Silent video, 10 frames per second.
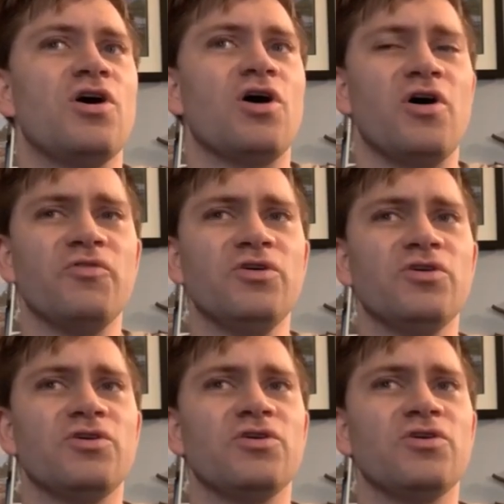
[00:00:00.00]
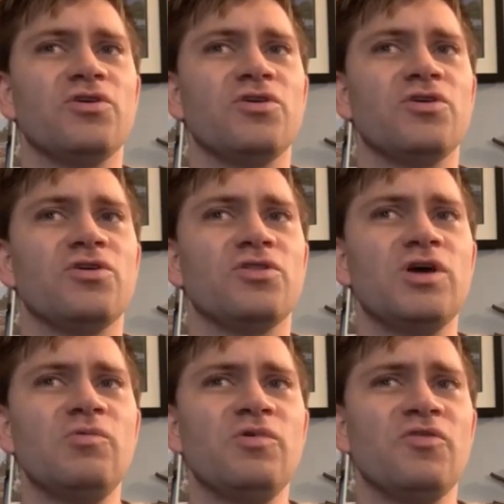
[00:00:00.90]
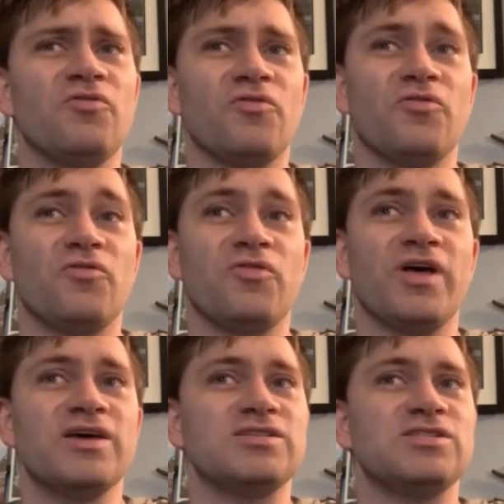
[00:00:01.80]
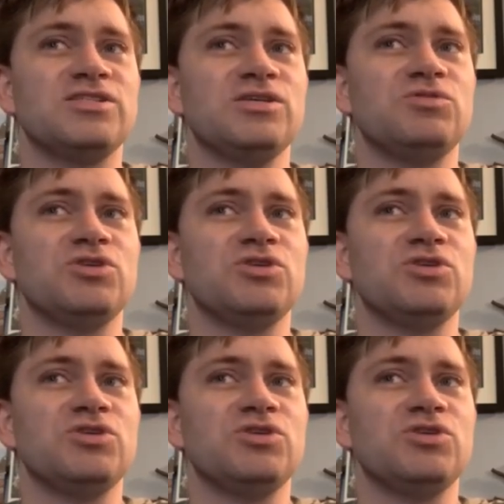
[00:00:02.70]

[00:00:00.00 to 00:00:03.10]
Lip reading: However, there were flags that seemed